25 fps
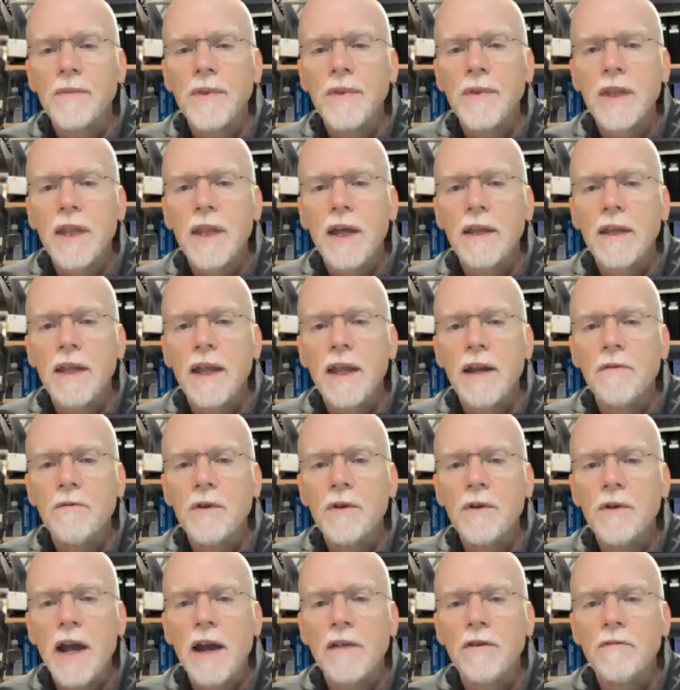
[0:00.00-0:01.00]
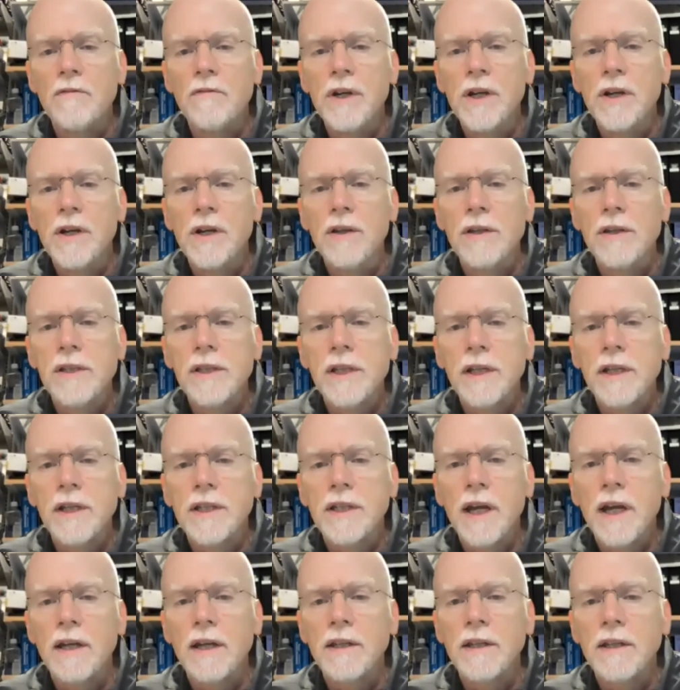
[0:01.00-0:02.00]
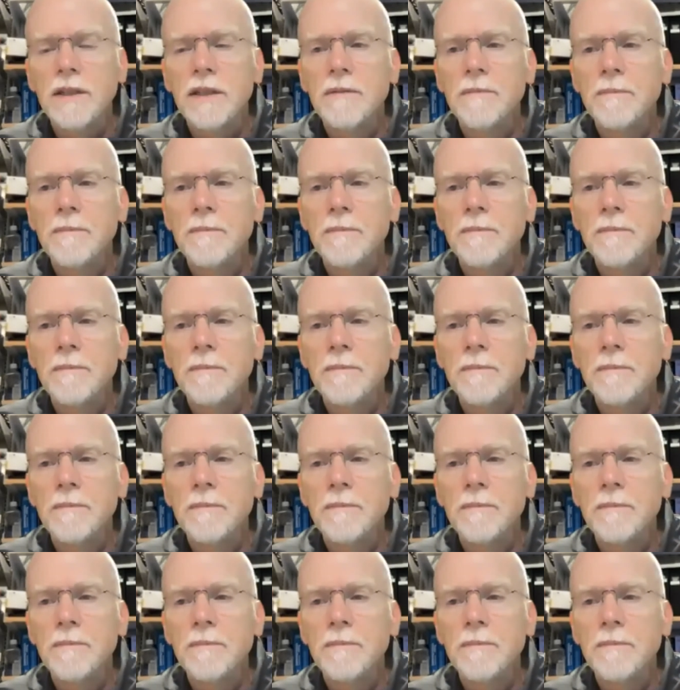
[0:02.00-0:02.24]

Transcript: then we'd have a real success.